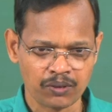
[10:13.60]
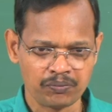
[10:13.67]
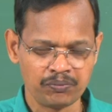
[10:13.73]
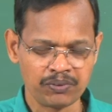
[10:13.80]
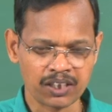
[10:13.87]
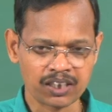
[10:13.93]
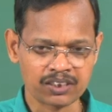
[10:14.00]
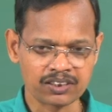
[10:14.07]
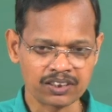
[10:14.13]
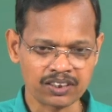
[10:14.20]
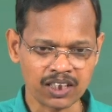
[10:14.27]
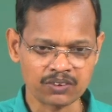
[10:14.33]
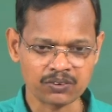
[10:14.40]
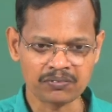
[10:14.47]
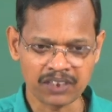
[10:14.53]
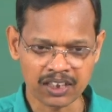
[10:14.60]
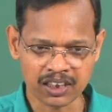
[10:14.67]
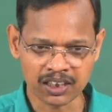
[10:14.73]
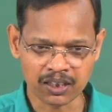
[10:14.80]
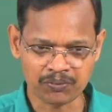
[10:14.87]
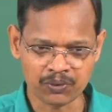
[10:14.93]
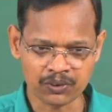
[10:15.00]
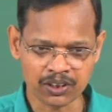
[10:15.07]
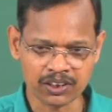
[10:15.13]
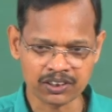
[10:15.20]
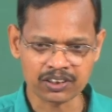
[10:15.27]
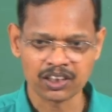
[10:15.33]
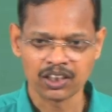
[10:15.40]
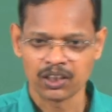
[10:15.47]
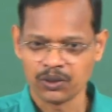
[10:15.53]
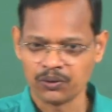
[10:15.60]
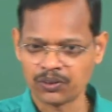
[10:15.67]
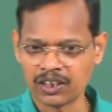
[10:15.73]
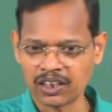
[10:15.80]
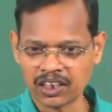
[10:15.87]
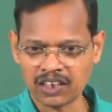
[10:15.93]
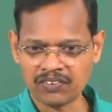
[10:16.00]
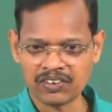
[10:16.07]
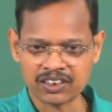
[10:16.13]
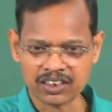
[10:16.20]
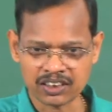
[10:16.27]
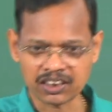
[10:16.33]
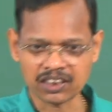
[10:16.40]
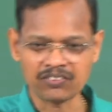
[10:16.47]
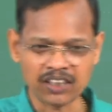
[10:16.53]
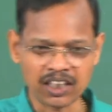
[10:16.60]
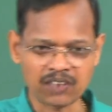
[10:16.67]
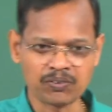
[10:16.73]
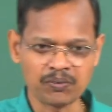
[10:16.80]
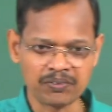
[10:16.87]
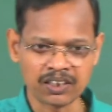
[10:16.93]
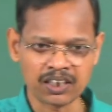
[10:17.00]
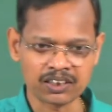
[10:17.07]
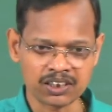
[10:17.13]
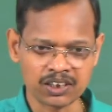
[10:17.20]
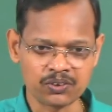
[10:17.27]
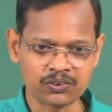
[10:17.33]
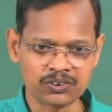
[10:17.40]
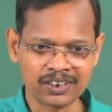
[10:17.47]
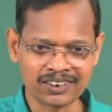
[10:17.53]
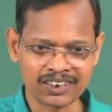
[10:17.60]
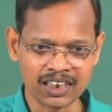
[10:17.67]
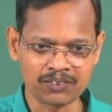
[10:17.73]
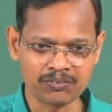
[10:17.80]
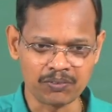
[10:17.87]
because in the transmembrane helical proteins you can have a stretch of hydrophobic residues inside the